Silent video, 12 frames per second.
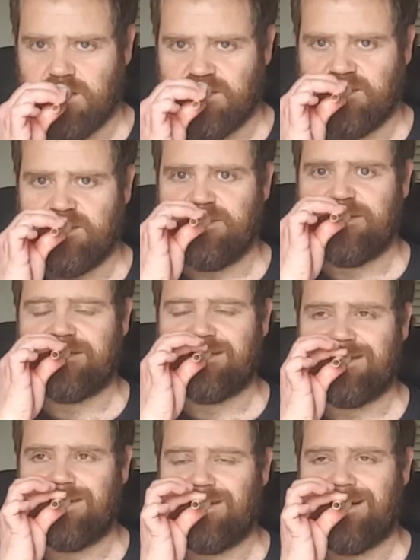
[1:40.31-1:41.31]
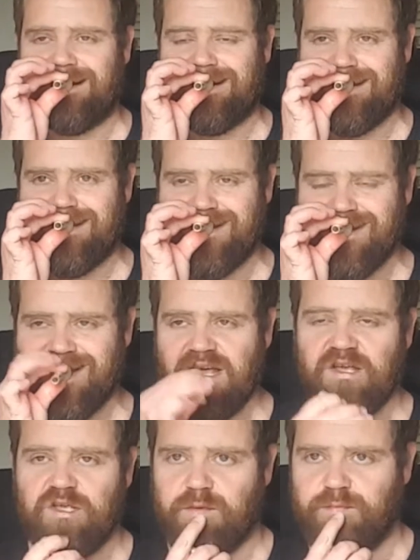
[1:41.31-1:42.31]
If your mouthpiece is too high,
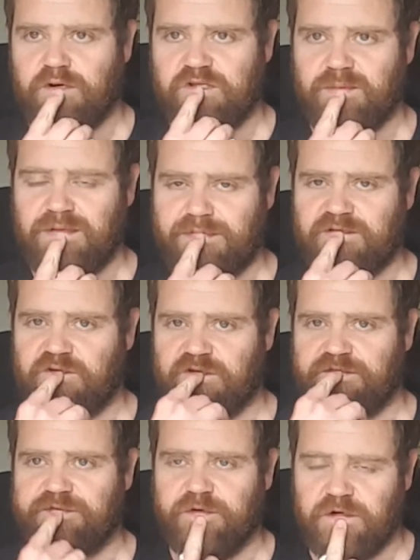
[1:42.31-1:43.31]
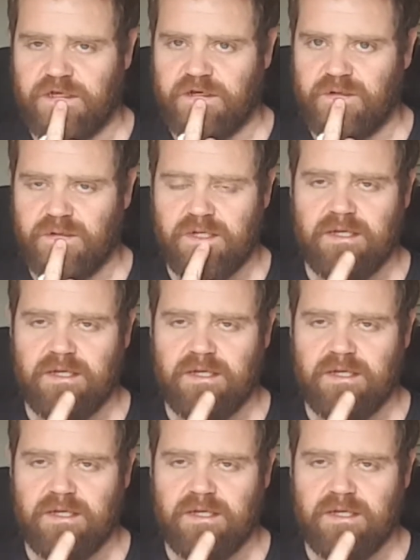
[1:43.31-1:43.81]
your bottom lip is going to fall out.